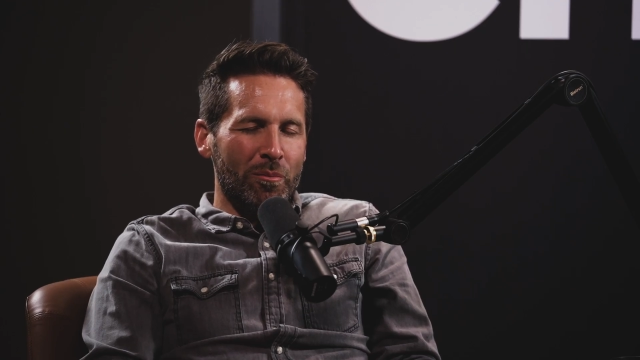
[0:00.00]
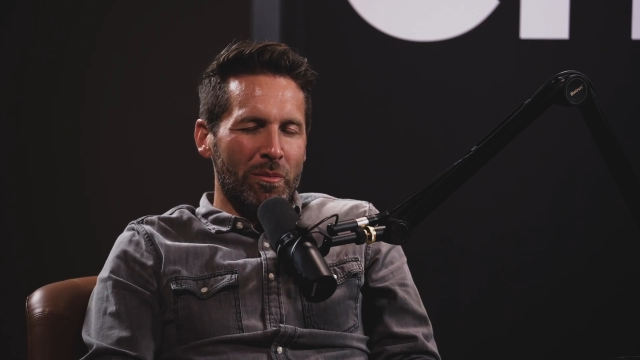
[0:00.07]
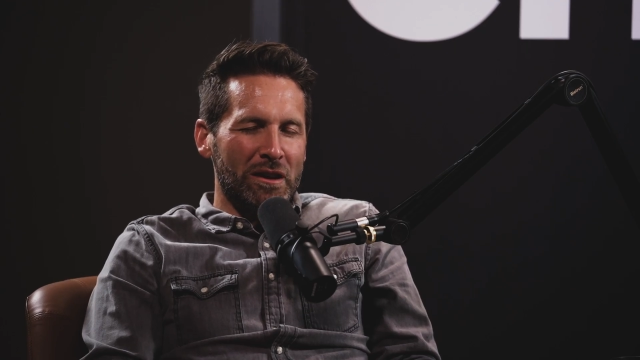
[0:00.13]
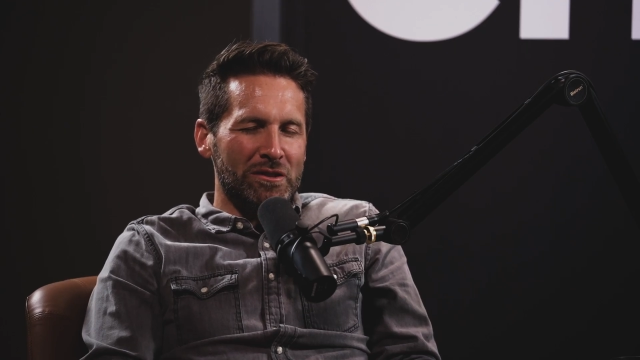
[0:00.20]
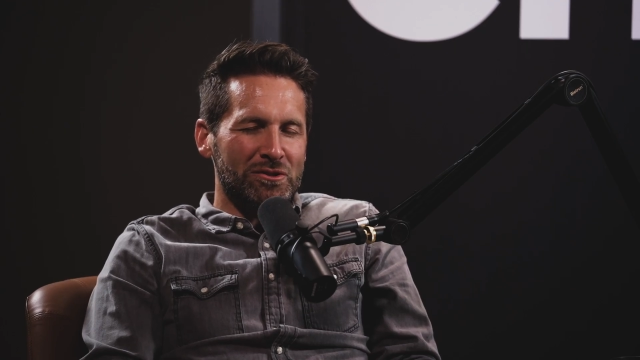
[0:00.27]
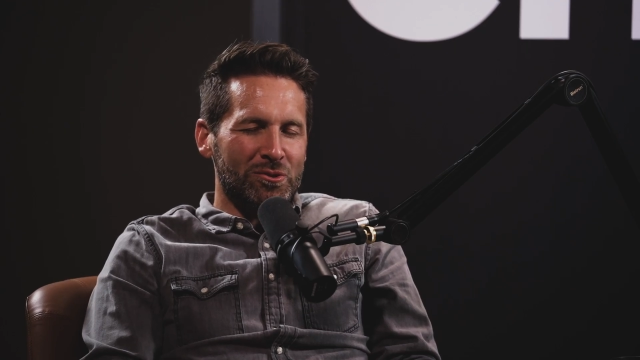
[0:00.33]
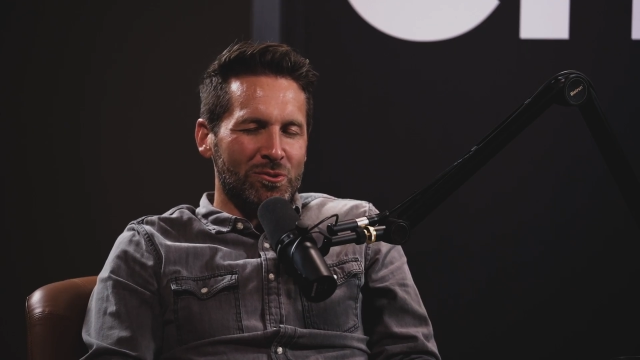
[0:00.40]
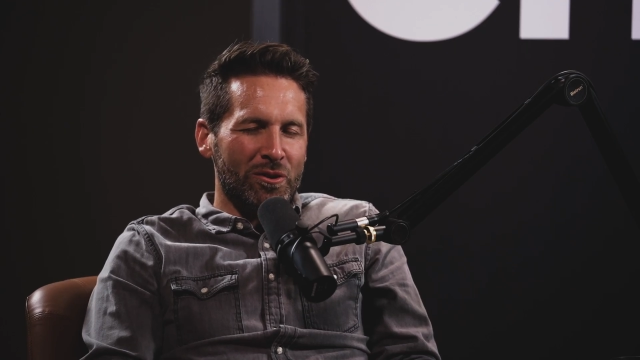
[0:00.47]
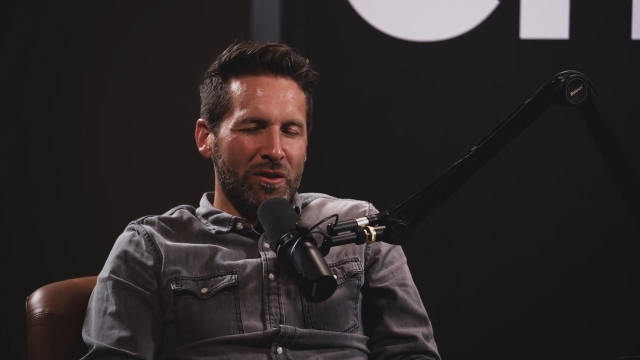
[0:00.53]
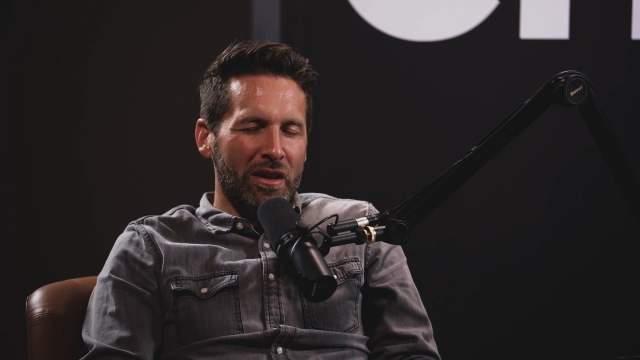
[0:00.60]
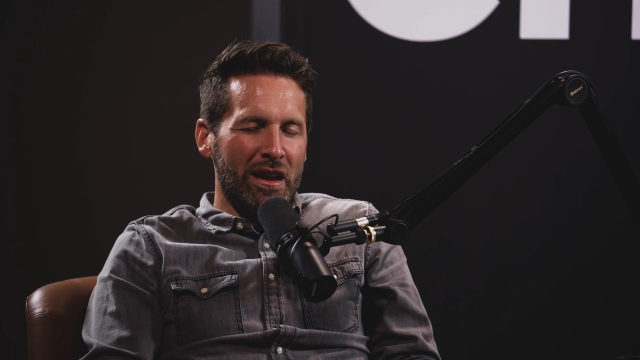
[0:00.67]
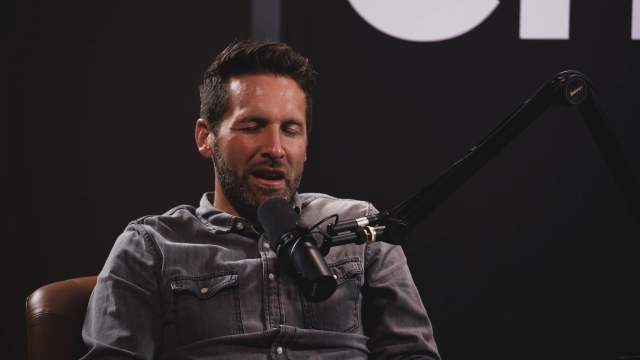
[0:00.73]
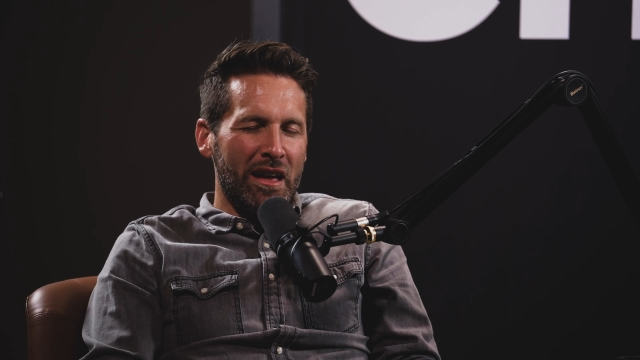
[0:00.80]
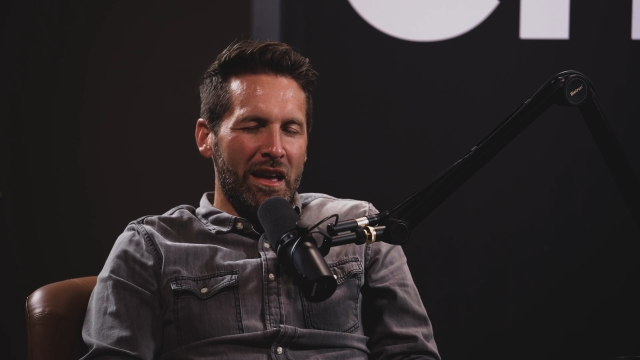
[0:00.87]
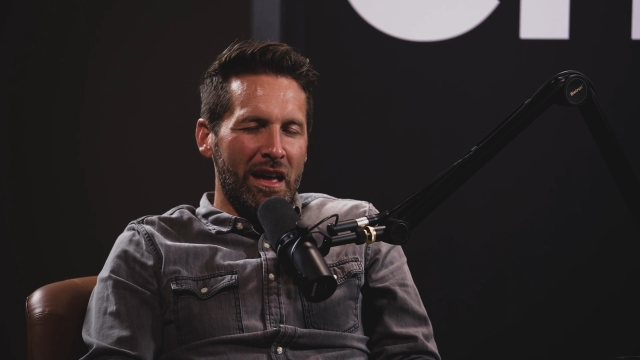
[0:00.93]
mentor
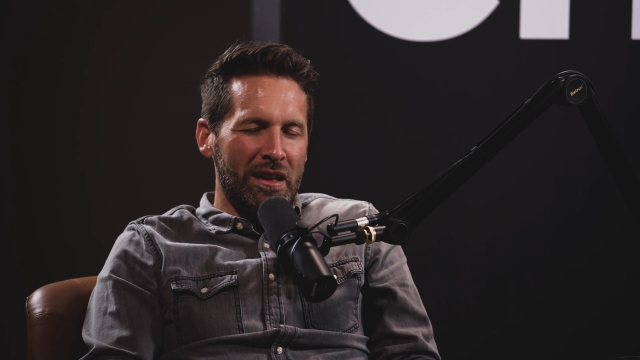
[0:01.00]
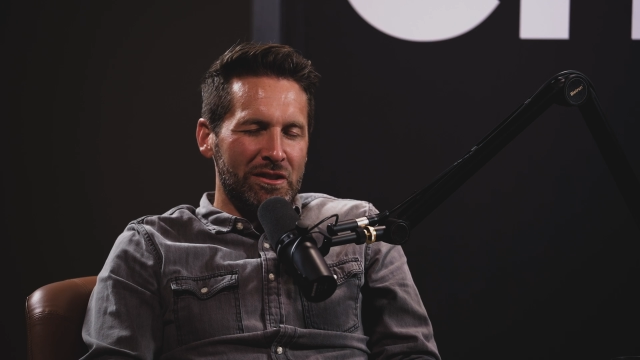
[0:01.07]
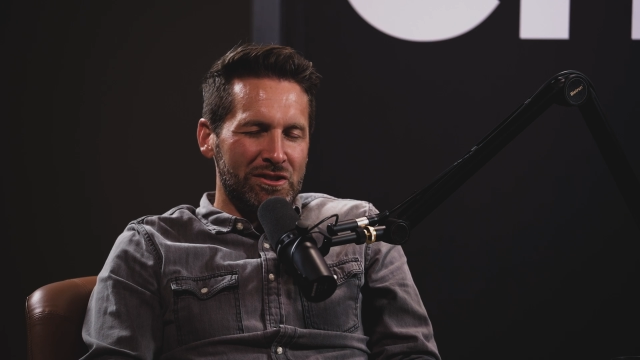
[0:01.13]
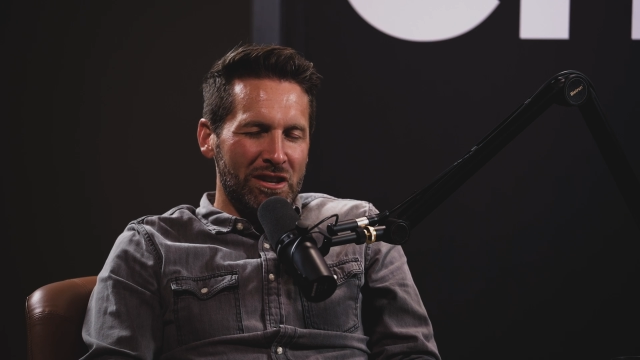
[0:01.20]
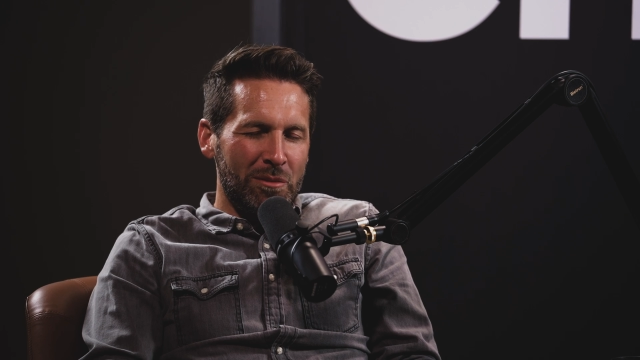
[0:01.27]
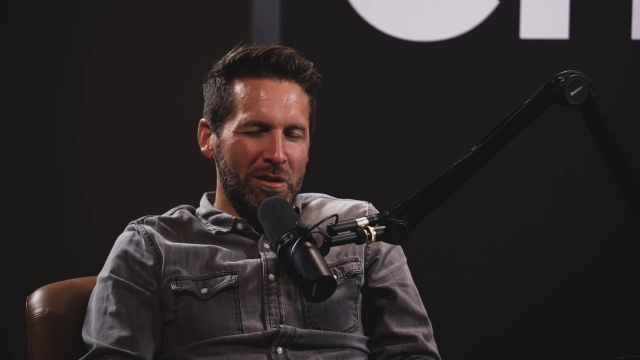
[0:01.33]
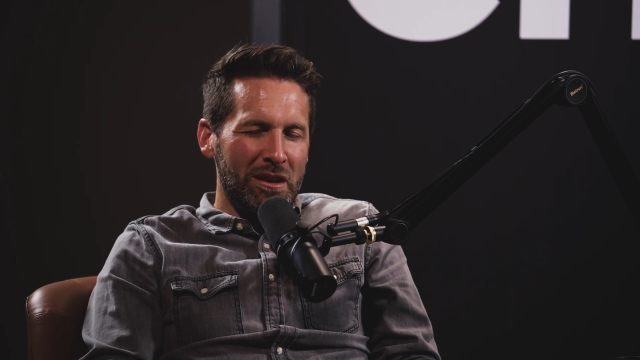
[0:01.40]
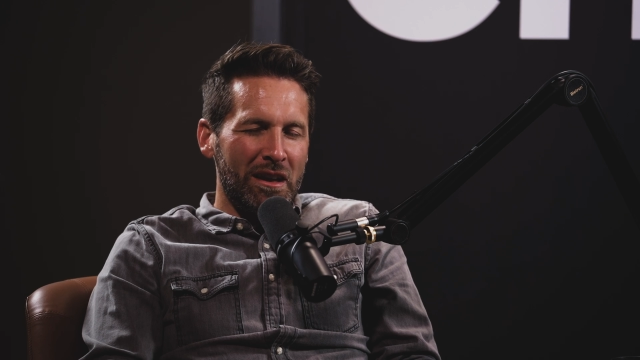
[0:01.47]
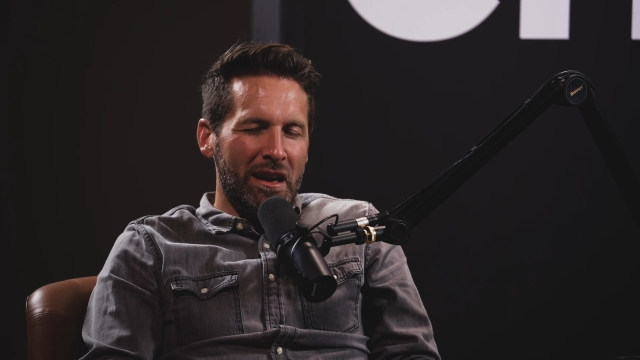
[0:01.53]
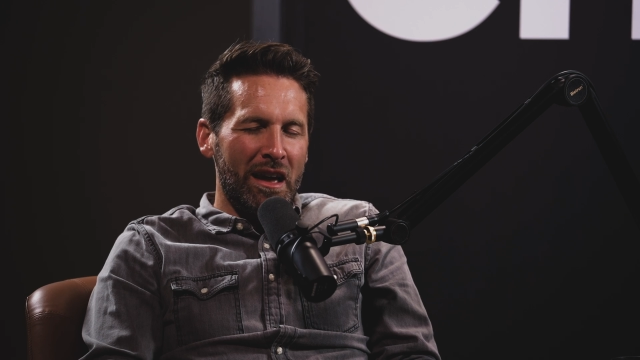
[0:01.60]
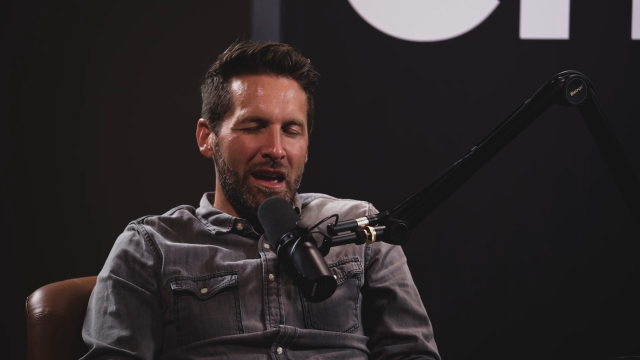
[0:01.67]
that Jamie,